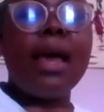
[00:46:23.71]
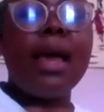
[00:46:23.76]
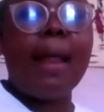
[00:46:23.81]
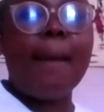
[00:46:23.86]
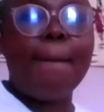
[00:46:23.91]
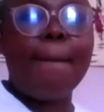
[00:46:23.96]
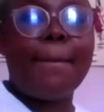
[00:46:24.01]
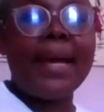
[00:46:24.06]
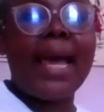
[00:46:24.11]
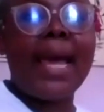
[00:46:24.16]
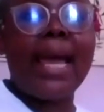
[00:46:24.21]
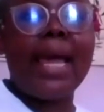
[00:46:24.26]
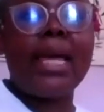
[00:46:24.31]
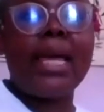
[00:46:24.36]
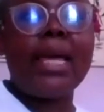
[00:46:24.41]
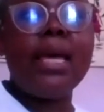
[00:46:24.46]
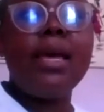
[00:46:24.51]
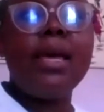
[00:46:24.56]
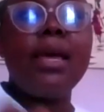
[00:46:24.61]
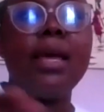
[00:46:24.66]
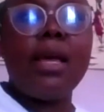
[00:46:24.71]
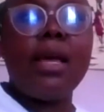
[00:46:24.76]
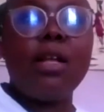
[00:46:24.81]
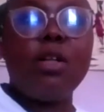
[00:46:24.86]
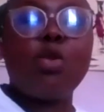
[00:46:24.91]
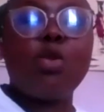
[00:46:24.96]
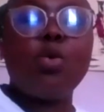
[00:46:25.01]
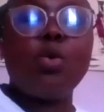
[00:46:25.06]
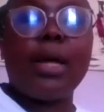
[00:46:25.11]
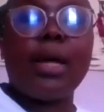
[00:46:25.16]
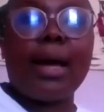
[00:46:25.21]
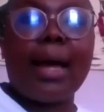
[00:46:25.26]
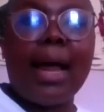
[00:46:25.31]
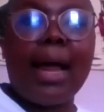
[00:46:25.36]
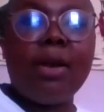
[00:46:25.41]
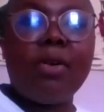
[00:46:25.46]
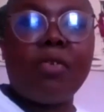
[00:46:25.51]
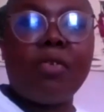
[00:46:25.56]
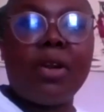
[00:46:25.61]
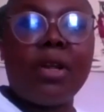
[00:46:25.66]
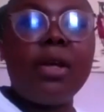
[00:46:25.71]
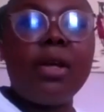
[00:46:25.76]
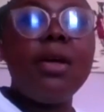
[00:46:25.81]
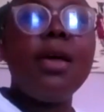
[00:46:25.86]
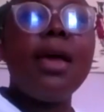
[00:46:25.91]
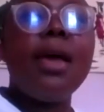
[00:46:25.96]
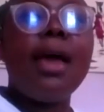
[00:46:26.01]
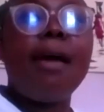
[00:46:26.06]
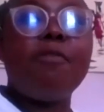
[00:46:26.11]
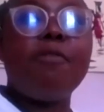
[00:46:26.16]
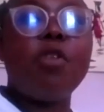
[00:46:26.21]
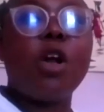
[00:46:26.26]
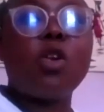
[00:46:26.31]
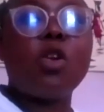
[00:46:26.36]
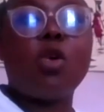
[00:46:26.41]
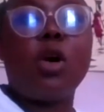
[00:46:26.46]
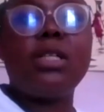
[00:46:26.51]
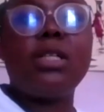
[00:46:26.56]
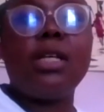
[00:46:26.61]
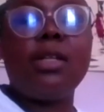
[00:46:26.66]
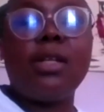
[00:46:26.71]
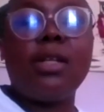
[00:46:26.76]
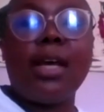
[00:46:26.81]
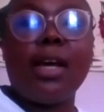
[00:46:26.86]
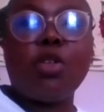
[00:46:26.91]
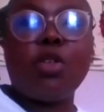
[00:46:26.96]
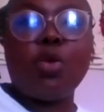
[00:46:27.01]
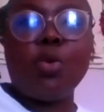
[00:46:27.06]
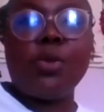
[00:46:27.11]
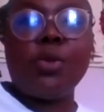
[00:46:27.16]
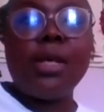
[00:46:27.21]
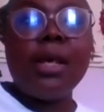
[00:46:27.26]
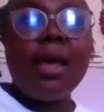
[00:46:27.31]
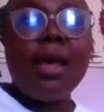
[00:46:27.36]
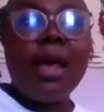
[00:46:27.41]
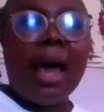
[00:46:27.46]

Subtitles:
and pay into the country have not gotten their dues.